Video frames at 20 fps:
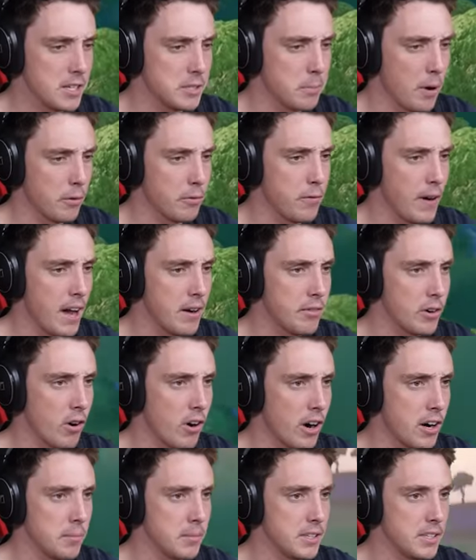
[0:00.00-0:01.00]
This is my favorite
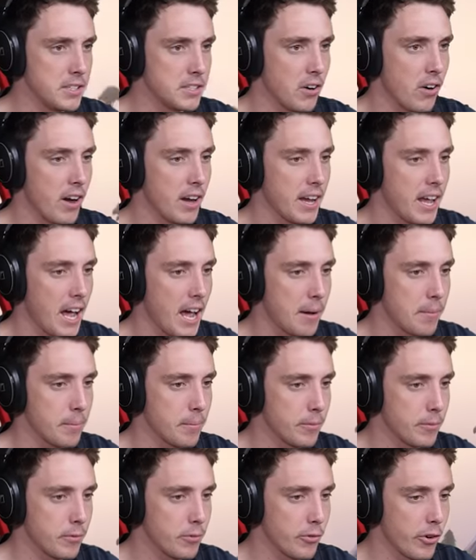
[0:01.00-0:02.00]
item in the entire
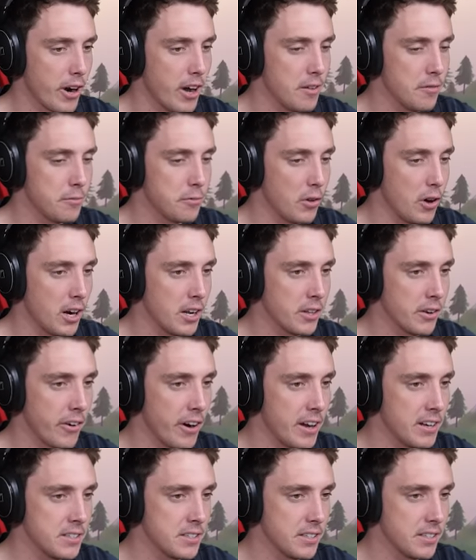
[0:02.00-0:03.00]
game. Right, fly to the
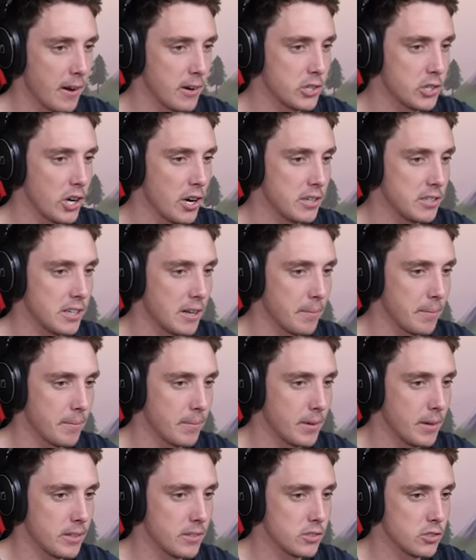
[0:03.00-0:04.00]
ground. I'm going to show you
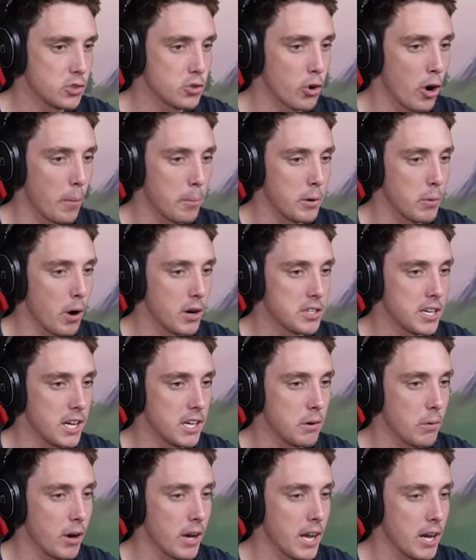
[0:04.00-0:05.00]
something. Just drop. You won't
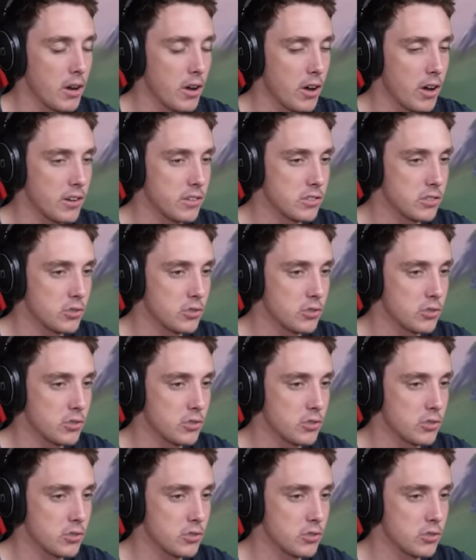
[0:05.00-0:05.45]
get hurt.